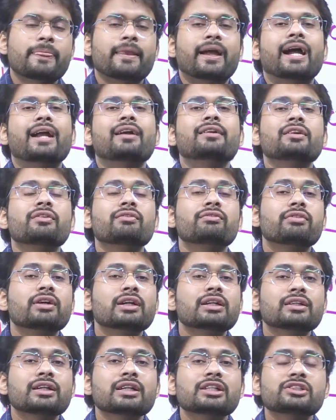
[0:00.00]
and the
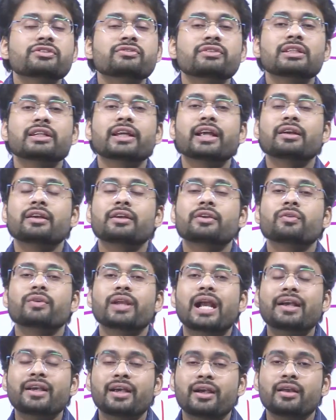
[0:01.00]
workers will get
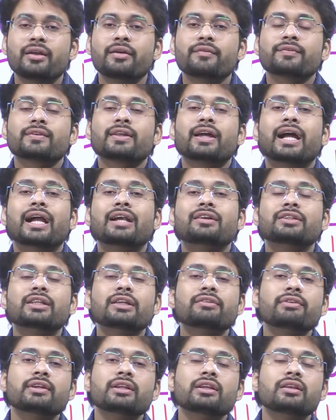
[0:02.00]
united and
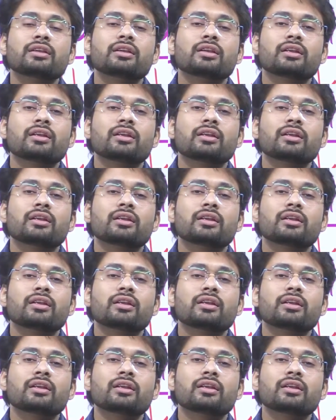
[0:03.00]
they will